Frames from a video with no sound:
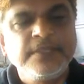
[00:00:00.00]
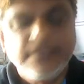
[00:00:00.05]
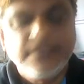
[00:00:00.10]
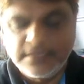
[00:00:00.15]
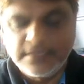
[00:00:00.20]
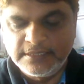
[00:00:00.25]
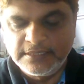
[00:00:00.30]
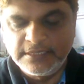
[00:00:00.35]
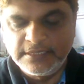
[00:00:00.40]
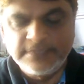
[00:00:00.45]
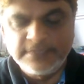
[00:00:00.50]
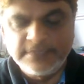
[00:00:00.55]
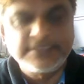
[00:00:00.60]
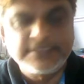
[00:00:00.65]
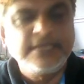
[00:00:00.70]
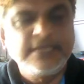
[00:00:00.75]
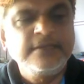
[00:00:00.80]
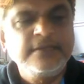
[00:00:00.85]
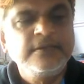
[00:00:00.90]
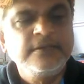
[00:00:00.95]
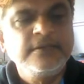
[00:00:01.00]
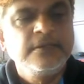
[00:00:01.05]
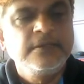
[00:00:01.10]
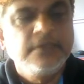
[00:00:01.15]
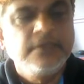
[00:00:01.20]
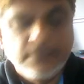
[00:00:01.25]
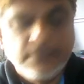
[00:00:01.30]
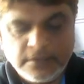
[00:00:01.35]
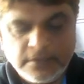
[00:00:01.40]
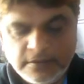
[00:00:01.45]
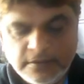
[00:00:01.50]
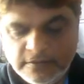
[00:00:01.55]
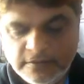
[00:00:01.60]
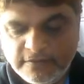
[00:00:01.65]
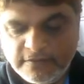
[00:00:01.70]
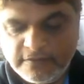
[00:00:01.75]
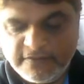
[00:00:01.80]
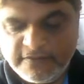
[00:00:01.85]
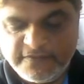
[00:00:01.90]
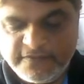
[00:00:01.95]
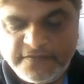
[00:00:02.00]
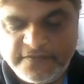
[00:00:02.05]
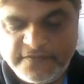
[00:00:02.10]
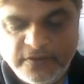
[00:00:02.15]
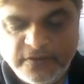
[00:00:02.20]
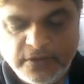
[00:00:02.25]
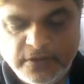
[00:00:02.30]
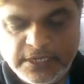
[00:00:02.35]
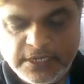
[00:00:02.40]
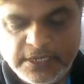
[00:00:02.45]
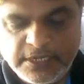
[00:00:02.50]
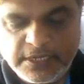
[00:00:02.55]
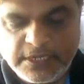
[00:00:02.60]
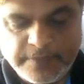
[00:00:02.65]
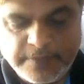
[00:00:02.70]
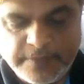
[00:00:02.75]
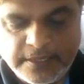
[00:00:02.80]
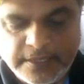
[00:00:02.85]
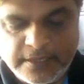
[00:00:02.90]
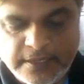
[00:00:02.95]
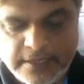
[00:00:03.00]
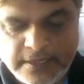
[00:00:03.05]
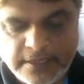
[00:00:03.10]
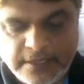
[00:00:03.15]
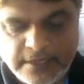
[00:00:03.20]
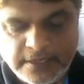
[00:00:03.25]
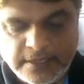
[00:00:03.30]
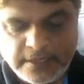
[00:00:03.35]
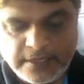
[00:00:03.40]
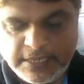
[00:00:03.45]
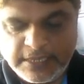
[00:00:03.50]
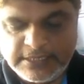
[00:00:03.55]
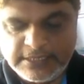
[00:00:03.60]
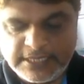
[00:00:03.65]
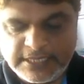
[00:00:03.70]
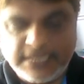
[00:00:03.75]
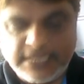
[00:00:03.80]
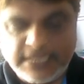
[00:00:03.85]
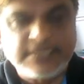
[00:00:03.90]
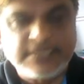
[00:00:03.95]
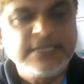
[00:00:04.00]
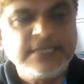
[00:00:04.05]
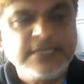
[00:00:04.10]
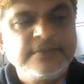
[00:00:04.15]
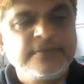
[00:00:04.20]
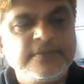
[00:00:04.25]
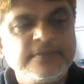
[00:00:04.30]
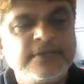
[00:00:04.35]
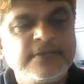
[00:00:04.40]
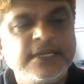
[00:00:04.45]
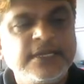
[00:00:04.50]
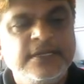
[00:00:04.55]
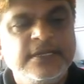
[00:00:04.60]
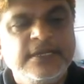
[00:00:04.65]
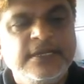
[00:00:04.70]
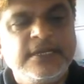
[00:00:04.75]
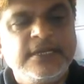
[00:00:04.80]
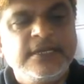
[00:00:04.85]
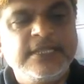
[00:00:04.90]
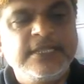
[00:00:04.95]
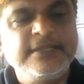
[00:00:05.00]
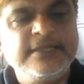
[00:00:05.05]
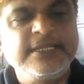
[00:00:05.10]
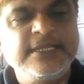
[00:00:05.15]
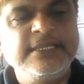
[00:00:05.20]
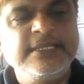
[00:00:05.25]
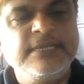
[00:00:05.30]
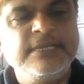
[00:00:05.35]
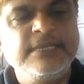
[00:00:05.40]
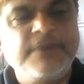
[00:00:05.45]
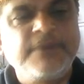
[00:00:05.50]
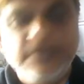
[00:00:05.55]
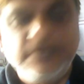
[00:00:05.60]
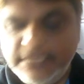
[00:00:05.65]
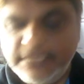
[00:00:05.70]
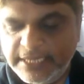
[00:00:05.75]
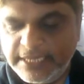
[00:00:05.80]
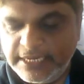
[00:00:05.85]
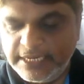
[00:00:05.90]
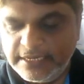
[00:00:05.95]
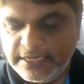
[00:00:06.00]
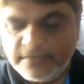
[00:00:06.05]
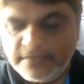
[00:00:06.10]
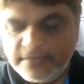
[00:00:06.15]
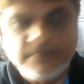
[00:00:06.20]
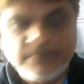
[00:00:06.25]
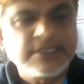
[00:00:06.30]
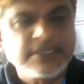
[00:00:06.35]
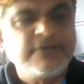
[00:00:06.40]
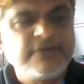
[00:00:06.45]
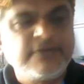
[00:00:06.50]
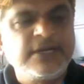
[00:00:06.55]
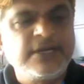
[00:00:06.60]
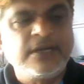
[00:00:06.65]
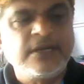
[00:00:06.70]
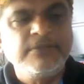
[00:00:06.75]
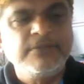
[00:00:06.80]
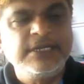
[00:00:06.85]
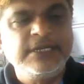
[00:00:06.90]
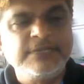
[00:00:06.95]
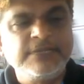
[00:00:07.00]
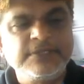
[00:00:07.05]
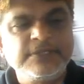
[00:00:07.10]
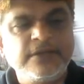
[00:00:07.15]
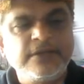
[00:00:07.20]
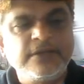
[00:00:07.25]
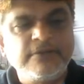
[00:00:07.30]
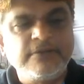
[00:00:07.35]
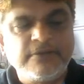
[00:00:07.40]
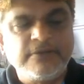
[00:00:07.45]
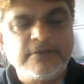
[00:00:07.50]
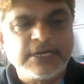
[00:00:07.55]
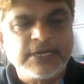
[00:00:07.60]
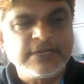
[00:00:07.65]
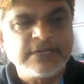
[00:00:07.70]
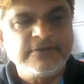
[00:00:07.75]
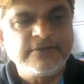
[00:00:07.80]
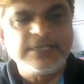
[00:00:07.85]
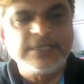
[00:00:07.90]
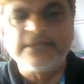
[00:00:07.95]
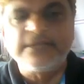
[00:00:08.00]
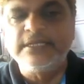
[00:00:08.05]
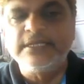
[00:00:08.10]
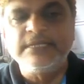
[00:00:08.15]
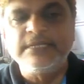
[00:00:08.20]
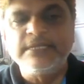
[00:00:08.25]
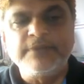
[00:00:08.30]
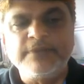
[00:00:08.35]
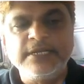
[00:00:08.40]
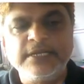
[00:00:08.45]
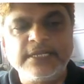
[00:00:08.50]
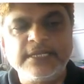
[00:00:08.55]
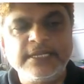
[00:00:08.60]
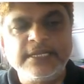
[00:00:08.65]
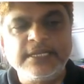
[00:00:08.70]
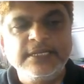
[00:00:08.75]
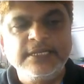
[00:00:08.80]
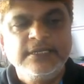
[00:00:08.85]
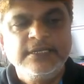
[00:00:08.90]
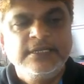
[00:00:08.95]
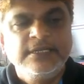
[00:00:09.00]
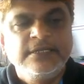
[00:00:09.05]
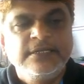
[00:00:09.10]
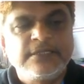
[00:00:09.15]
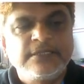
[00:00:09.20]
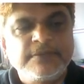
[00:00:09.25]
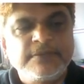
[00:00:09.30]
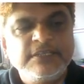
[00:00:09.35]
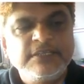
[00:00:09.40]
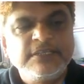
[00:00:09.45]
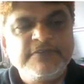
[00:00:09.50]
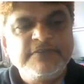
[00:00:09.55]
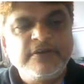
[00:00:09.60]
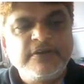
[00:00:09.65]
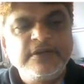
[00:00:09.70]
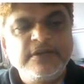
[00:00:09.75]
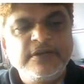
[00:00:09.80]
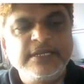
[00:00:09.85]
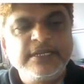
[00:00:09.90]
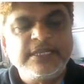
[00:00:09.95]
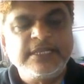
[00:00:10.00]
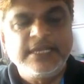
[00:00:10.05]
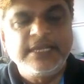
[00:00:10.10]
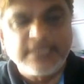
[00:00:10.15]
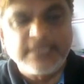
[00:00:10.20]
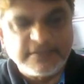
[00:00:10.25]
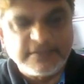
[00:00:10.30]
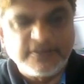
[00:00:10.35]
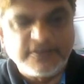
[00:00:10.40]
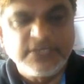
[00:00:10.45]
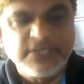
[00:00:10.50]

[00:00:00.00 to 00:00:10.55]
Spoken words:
float employee salary. Okay, like that you can keep on declaring. Okay, how many days whatever you want, you can keep on declaring. Suppose if you want to declare functions, okay, suppose I'll say void